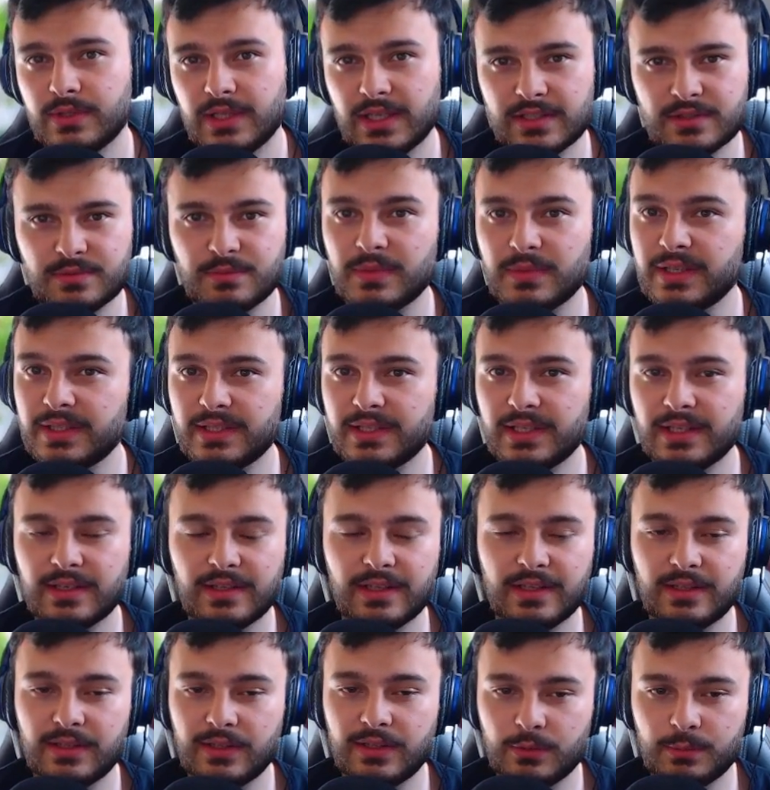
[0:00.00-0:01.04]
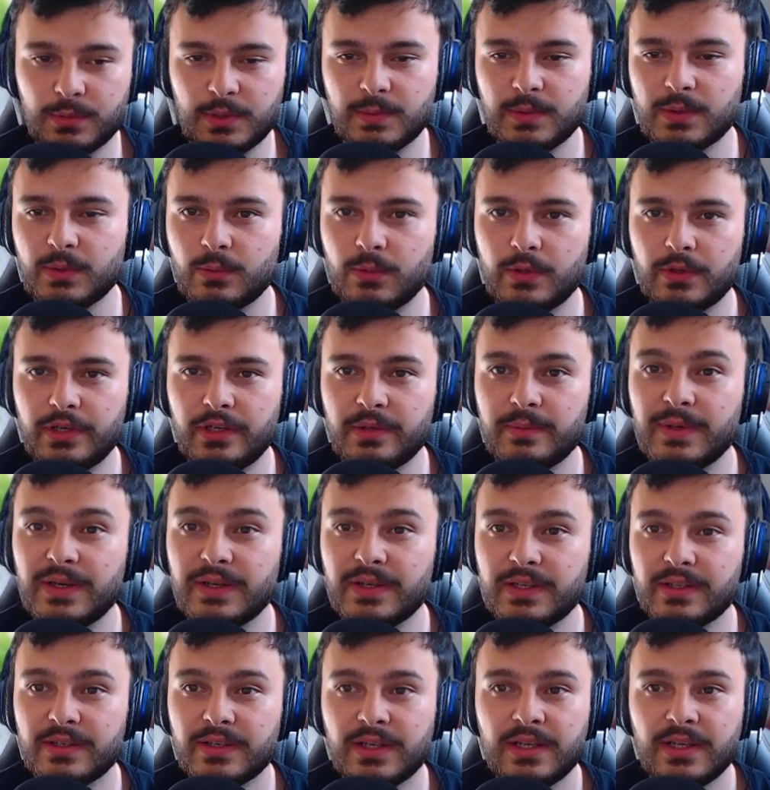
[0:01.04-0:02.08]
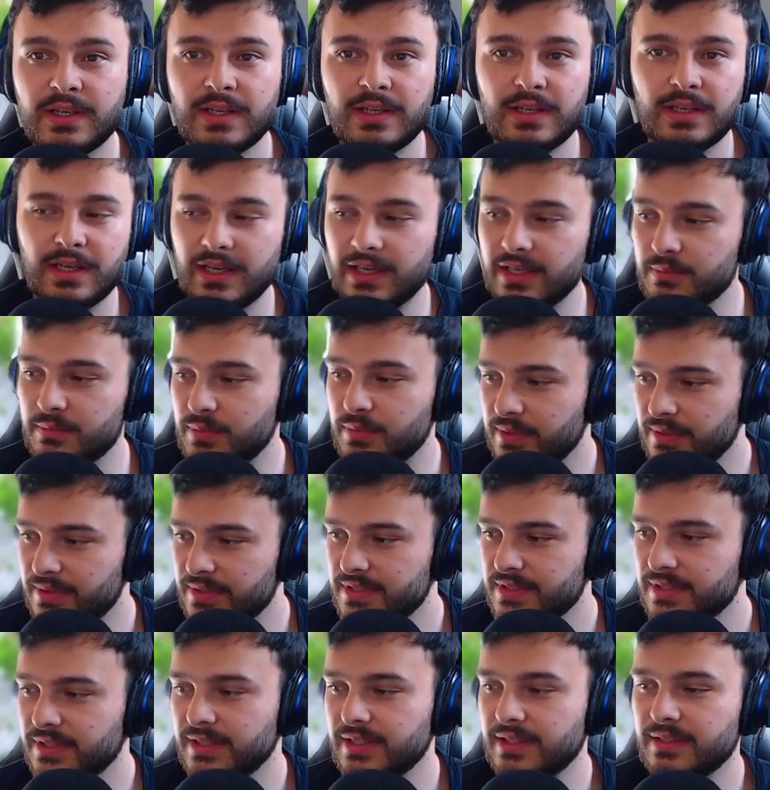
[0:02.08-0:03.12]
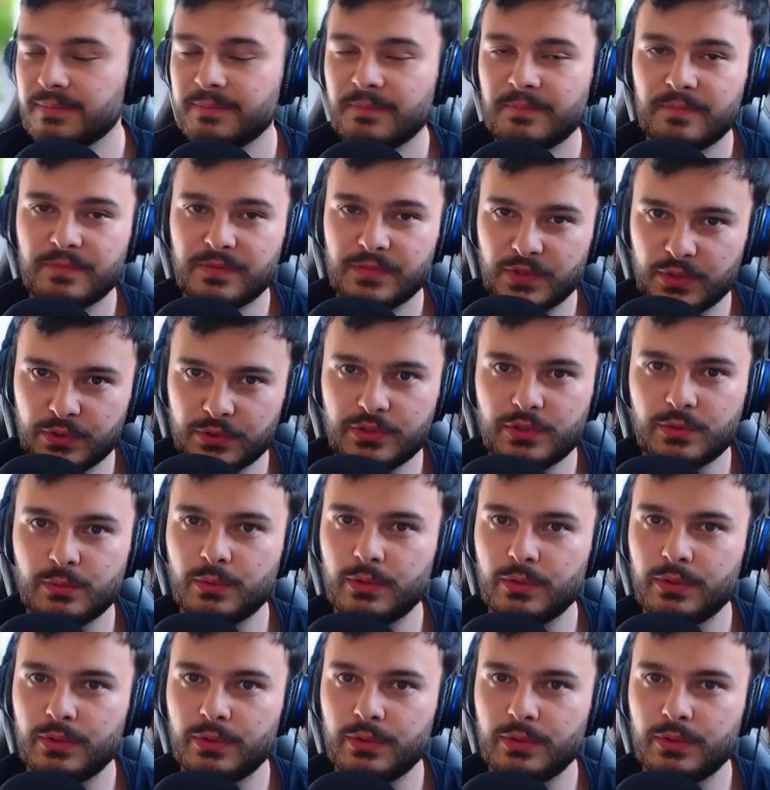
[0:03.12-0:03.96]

That's my take. I think a lot of people are worrying about it. I personally not too